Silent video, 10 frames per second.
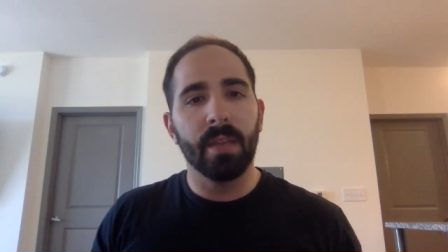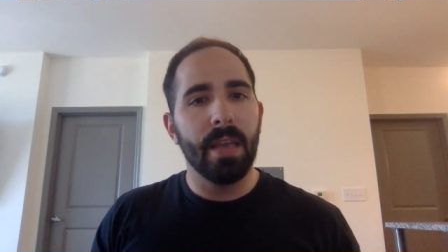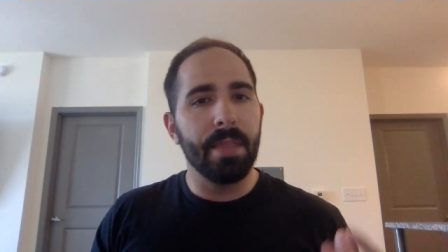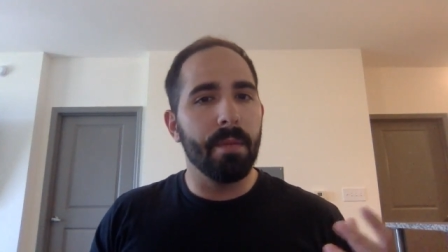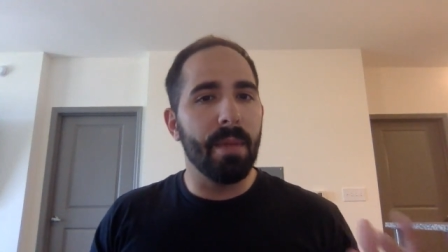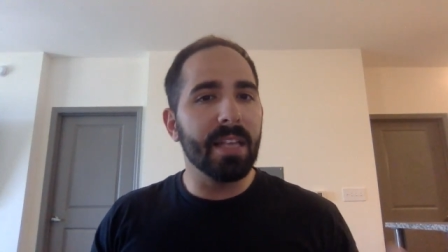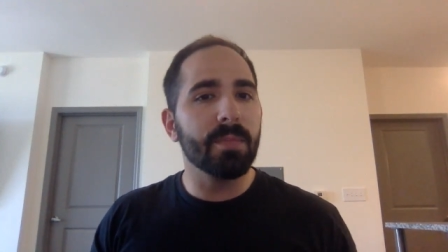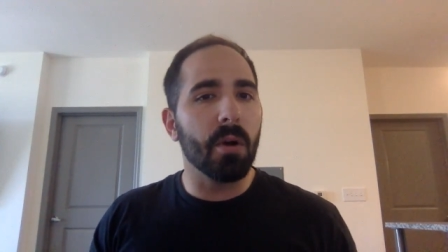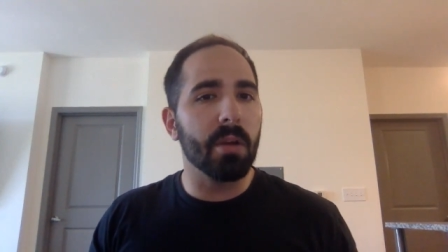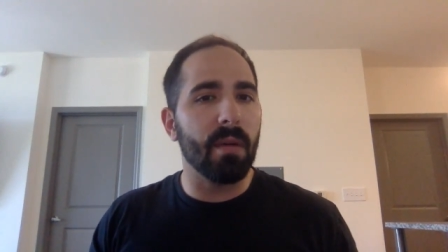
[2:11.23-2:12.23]
And the best
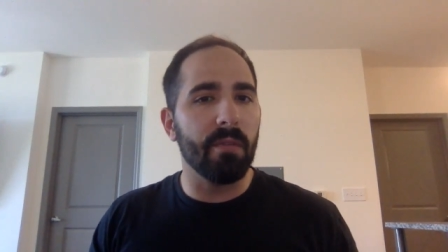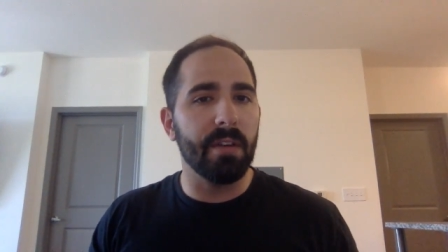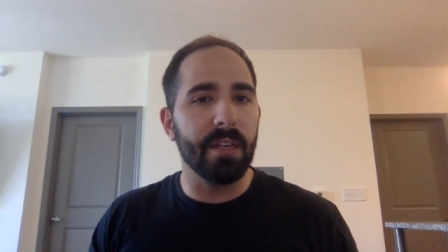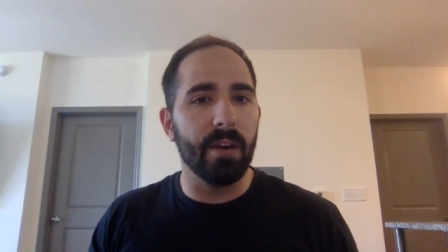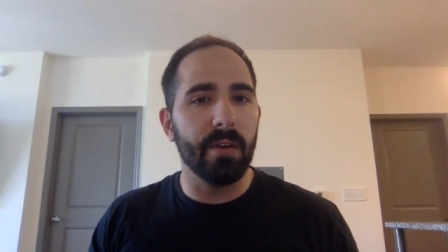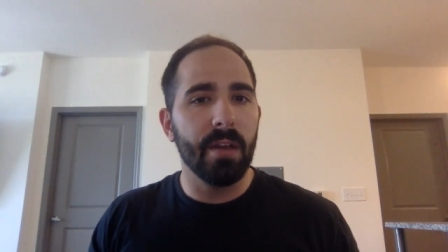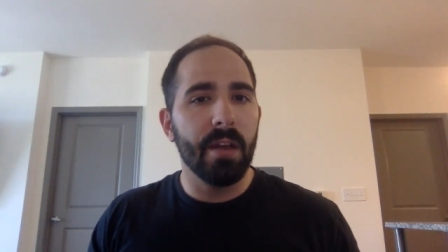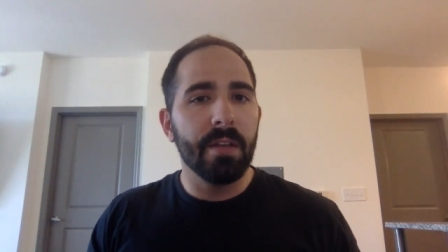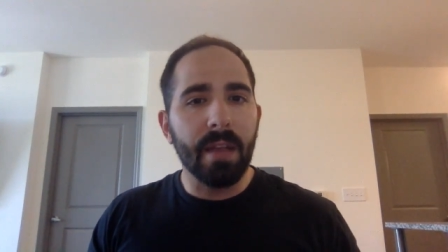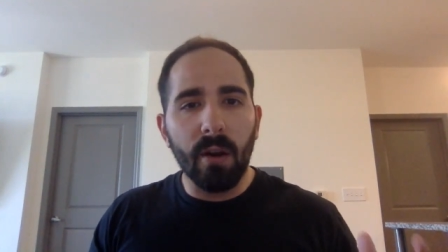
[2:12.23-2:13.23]
part about video,
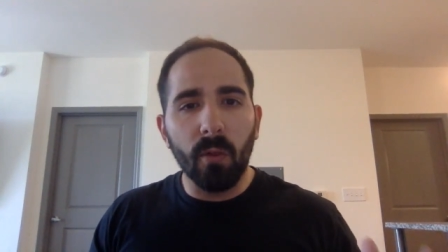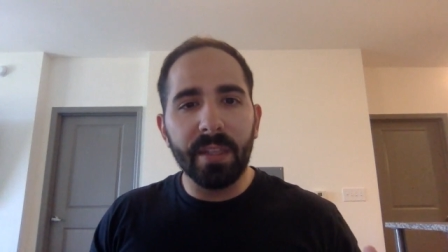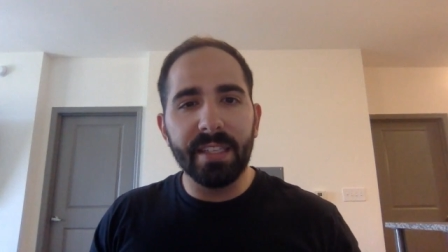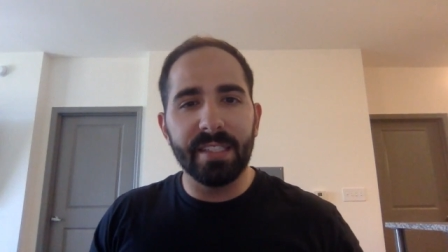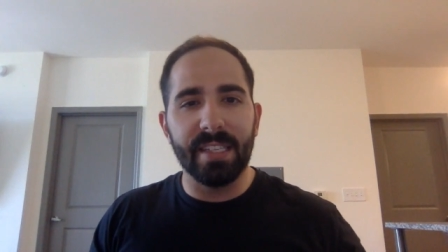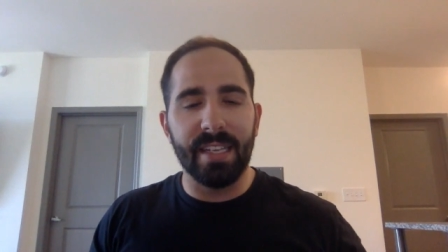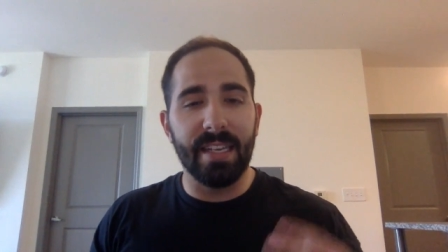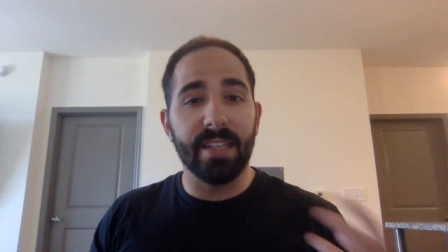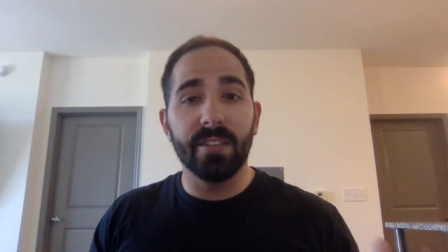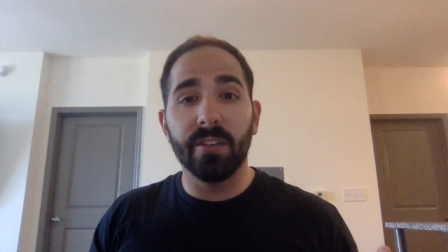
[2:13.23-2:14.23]
not only is it
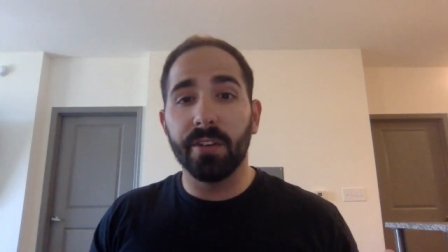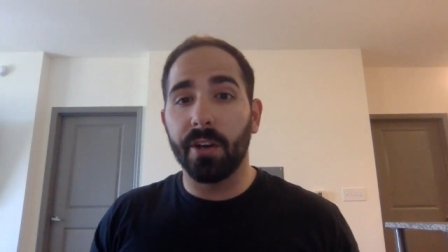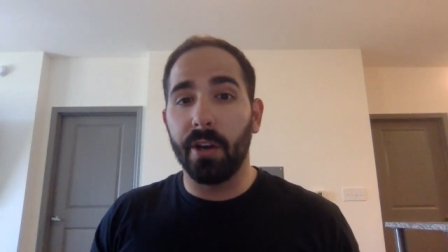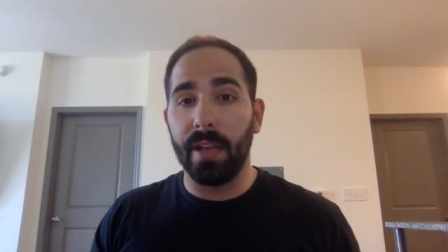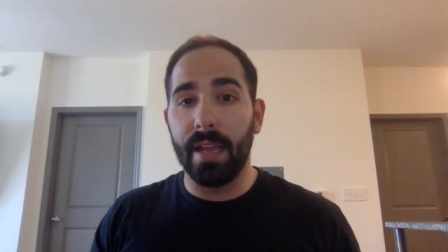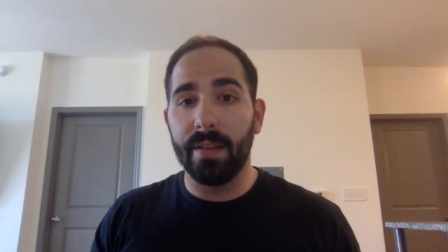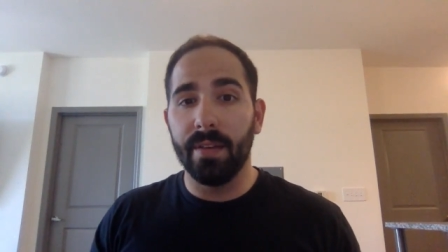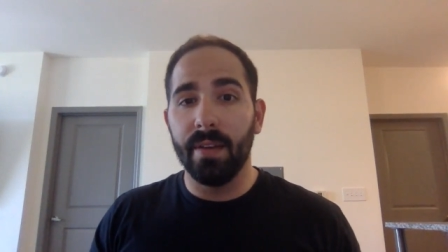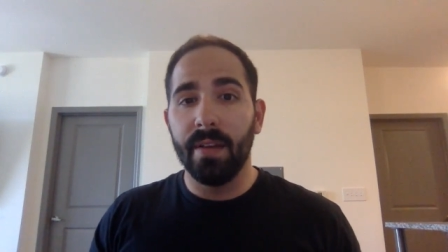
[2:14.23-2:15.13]
easier to create,